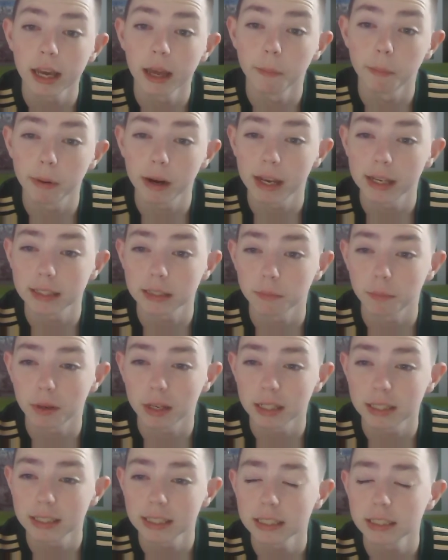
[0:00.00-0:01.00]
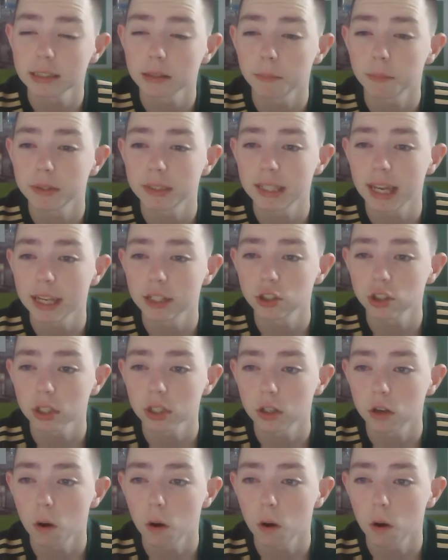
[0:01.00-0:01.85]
impress in pre-season and potentially